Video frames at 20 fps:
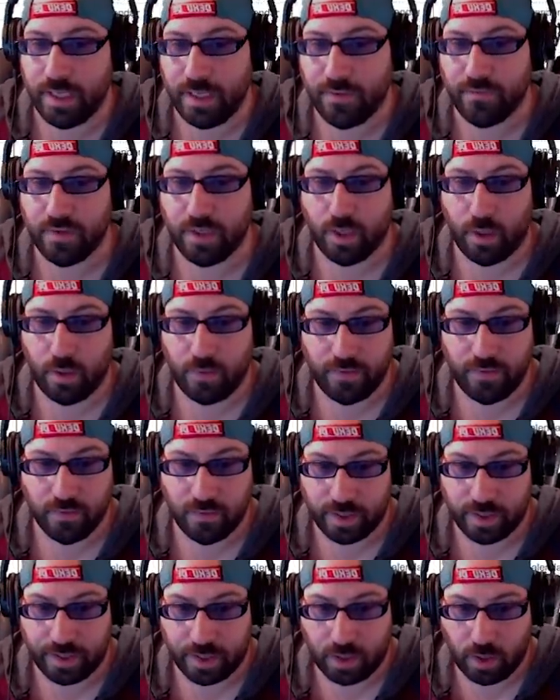even though if you
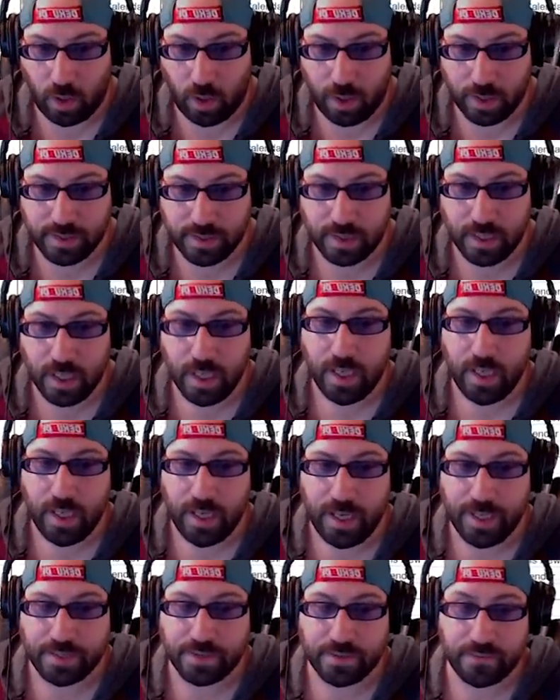look at the cost,
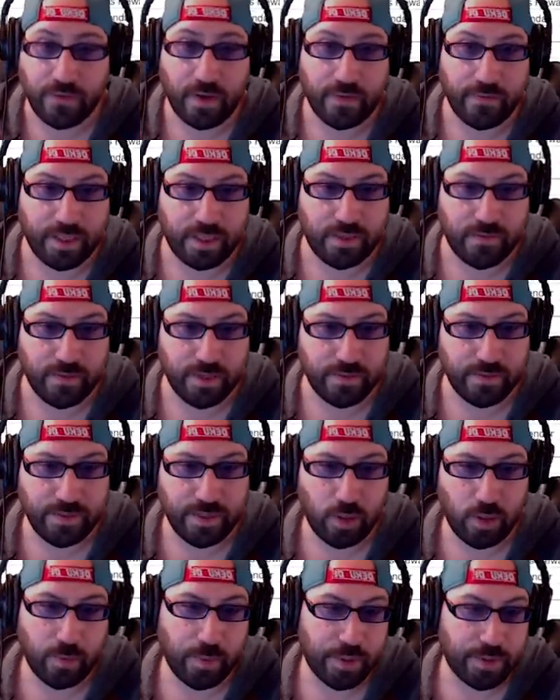it's very clearly
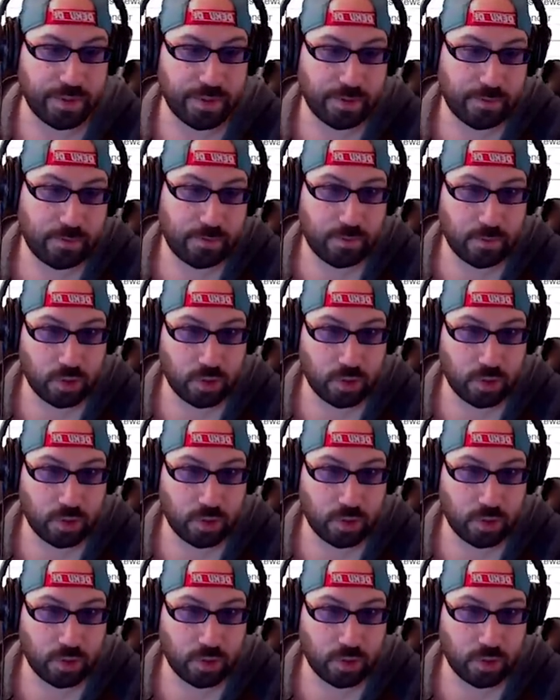almost